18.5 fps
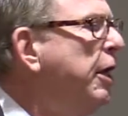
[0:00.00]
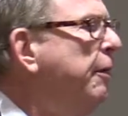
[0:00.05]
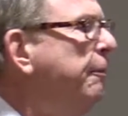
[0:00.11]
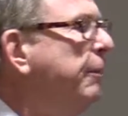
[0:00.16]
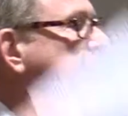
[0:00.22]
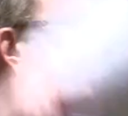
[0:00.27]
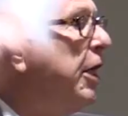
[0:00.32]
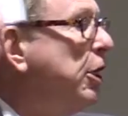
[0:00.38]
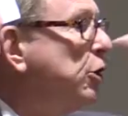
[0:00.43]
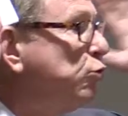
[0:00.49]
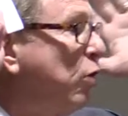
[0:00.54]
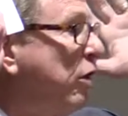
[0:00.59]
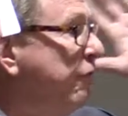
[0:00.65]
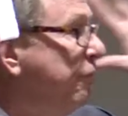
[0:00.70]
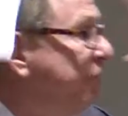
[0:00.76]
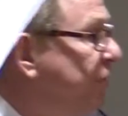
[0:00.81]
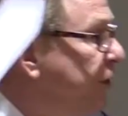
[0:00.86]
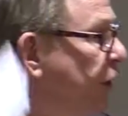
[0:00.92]
because we
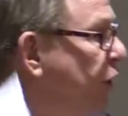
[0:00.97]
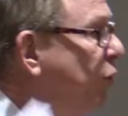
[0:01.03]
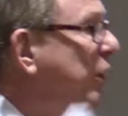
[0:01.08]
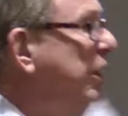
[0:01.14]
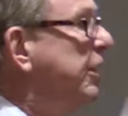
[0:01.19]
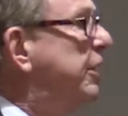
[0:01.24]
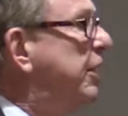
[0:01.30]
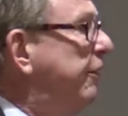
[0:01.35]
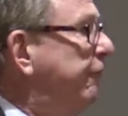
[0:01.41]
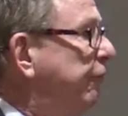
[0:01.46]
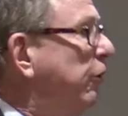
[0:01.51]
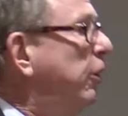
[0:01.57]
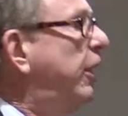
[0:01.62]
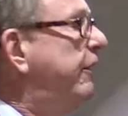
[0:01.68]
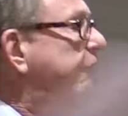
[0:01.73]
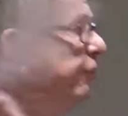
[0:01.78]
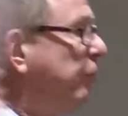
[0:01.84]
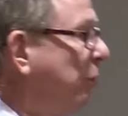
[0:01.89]
view it
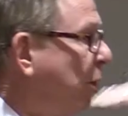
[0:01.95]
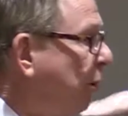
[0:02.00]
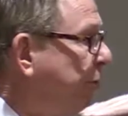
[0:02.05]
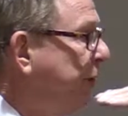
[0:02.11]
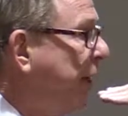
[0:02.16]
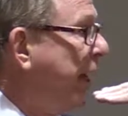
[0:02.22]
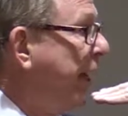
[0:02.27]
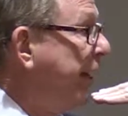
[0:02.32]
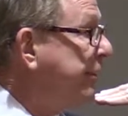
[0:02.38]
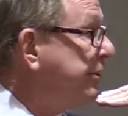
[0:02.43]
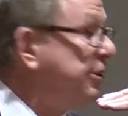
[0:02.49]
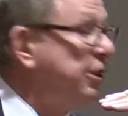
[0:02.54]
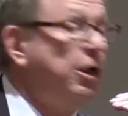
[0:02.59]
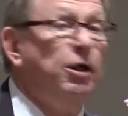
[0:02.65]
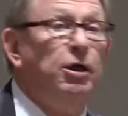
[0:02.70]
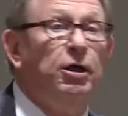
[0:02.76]
differently from our past,